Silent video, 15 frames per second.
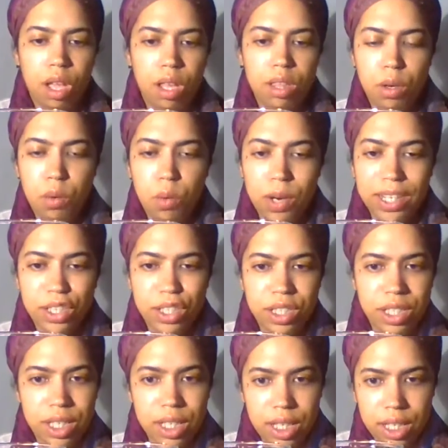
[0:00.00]
the
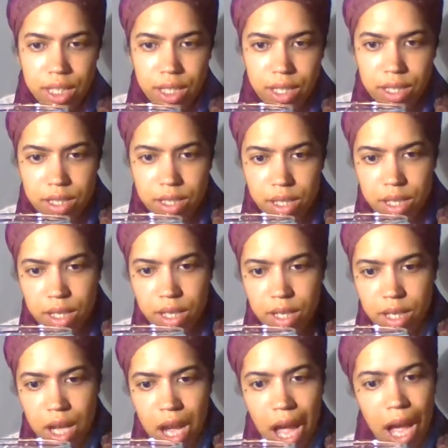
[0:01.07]
question is,
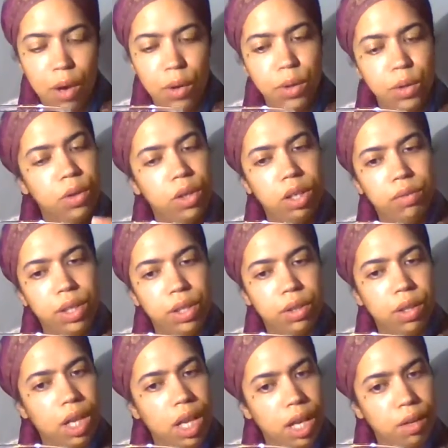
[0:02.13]
how you're living
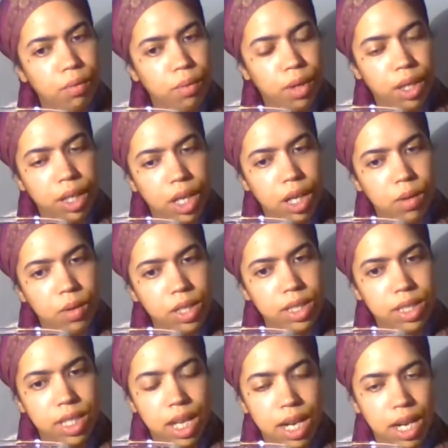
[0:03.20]
your life right now,
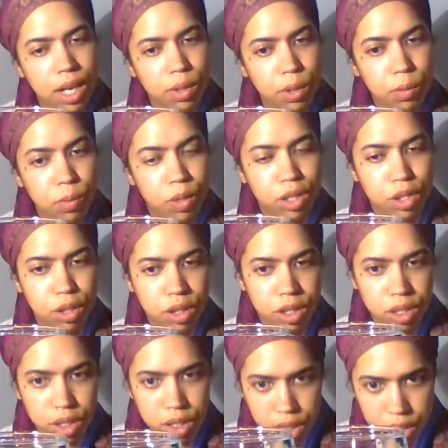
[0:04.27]
is that how you want to
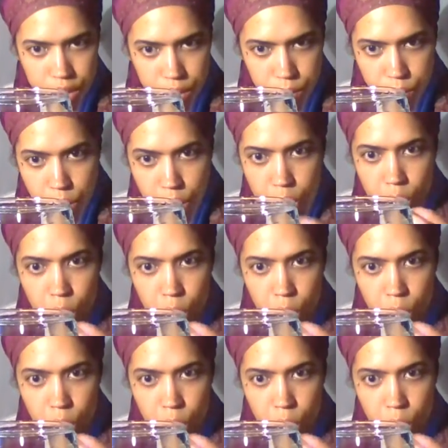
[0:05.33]
continue?